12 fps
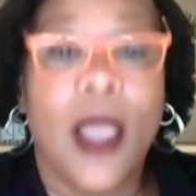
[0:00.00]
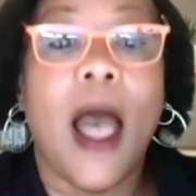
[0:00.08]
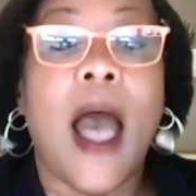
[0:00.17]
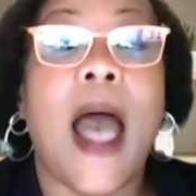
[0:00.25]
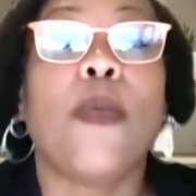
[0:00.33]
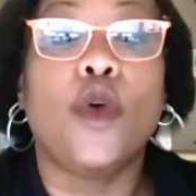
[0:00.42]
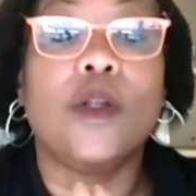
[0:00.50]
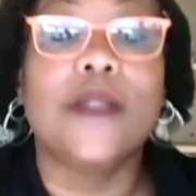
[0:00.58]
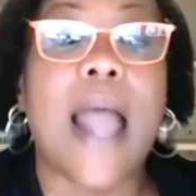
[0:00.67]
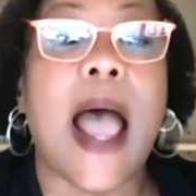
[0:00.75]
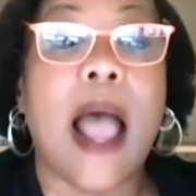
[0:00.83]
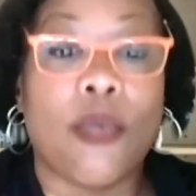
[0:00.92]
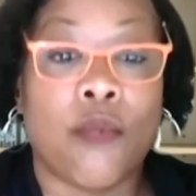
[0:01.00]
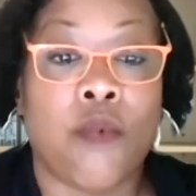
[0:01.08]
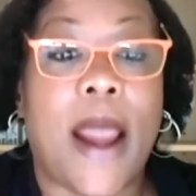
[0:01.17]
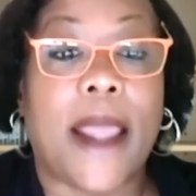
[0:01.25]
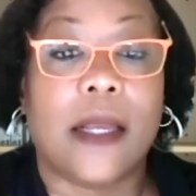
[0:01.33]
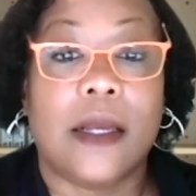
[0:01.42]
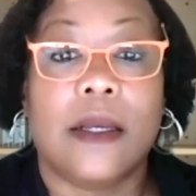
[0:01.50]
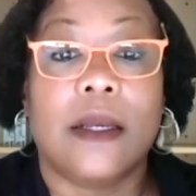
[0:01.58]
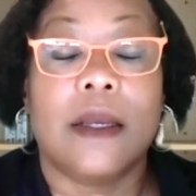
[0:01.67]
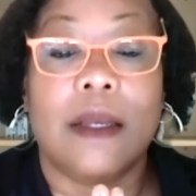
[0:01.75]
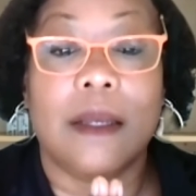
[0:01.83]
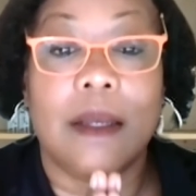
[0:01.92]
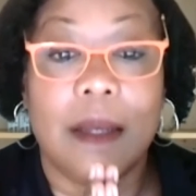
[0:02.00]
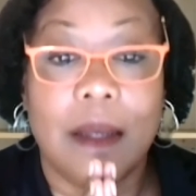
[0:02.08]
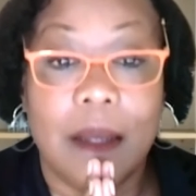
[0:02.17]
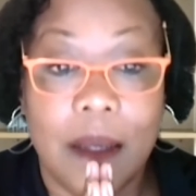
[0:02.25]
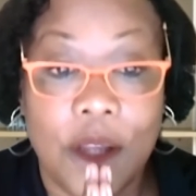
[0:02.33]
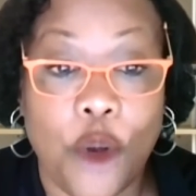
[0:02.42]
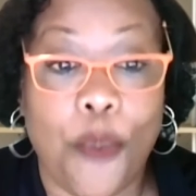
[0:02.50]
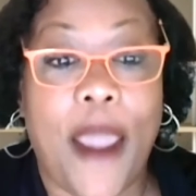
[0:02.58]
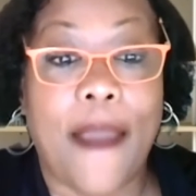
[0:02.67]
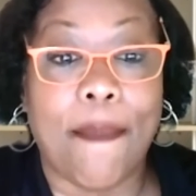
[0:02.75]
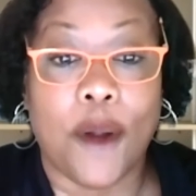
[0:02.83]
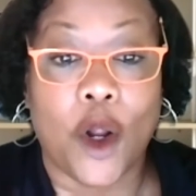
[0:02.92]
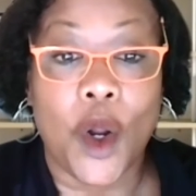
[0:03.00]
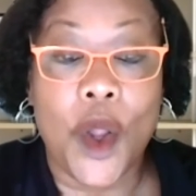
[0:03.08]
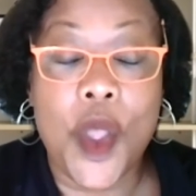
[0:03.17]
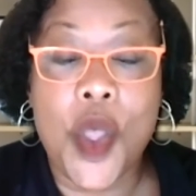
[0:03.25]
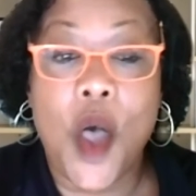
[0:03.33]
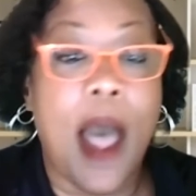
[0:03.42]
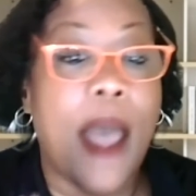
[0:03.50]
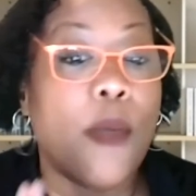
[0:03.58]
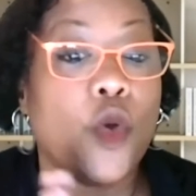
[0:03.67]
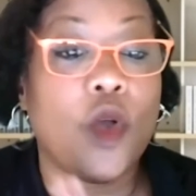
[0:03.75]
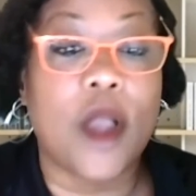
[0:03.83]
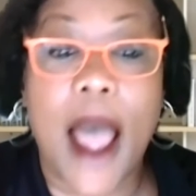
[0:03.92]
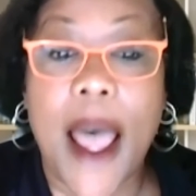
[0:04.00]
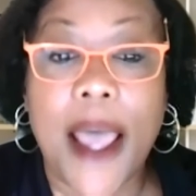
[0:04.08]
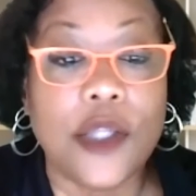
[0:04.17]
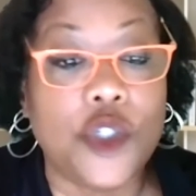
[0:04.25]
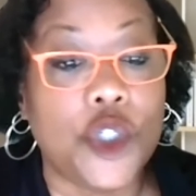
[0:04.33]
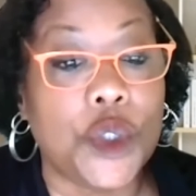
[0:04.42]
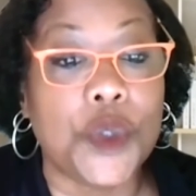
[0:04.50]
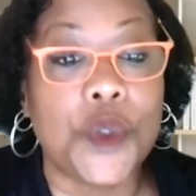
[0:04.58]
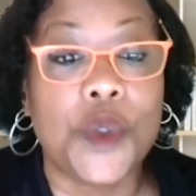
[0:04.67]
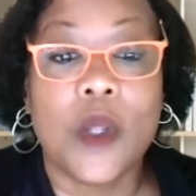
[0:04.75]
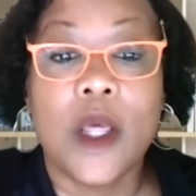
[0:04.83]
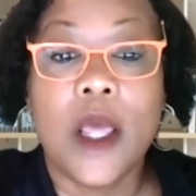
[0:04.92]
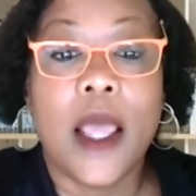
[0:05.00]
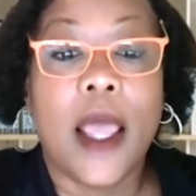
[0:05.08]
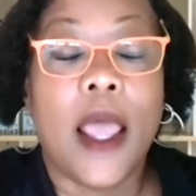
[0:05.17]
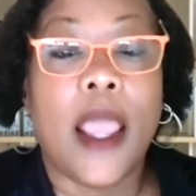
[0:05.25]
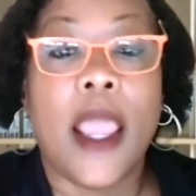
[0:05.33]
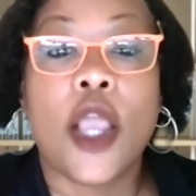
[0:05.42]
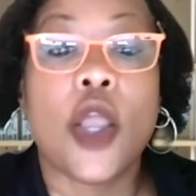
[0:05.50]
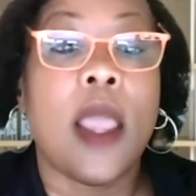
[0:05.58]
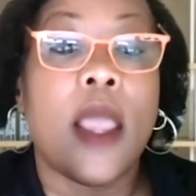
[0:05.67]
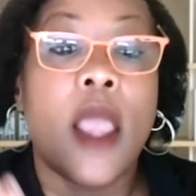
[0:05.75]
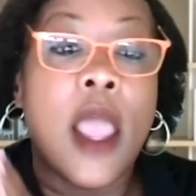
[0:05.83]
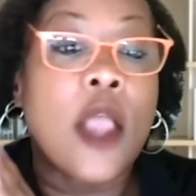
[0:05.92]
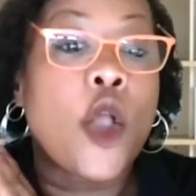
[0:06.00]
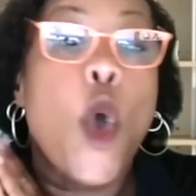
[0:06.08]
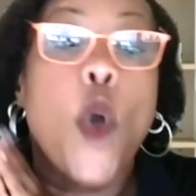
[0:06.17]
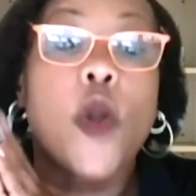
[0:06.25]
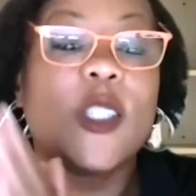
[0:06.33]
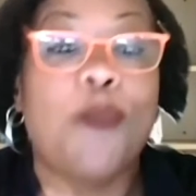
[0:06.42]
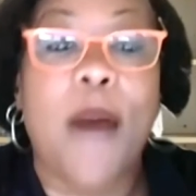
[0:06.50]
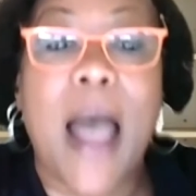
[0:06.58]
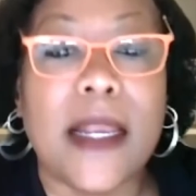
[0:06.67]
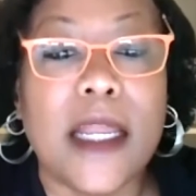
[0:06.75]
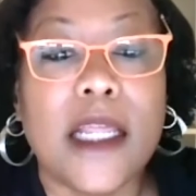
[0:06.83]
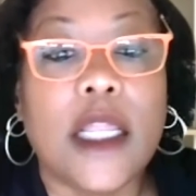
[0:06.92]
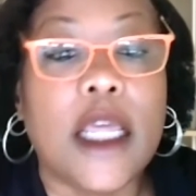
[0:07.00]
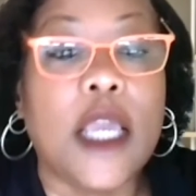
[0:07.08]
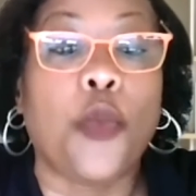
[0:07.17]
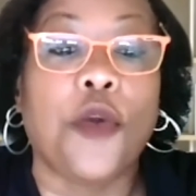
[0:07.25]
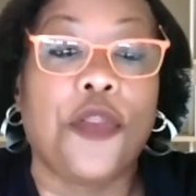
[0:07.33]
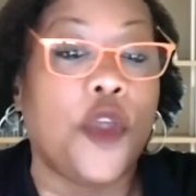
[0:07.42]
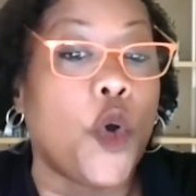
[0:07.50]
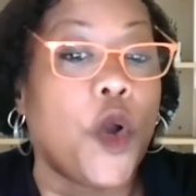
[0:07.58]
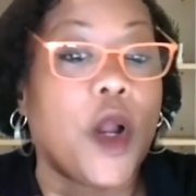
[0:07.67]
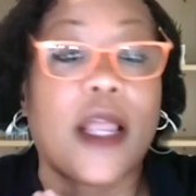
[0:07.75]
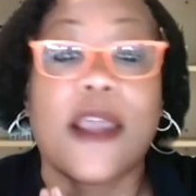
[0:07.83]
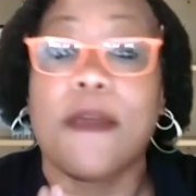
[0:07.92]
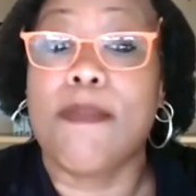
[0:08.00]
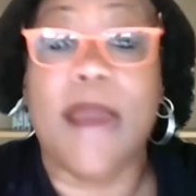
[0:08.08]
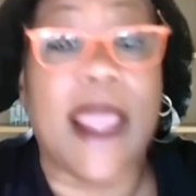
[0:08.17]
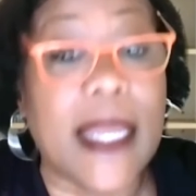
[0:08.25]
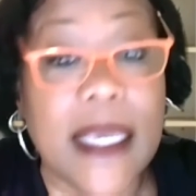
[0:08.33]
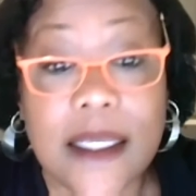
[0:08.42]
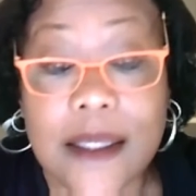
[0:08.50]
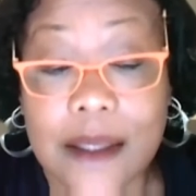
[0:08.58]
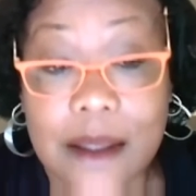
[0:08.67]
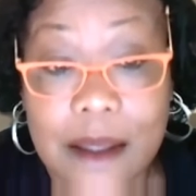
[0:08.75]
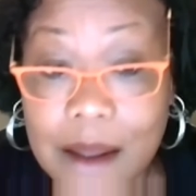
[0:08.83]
I will not write your paper. I will guide you in correspondingly with your committees.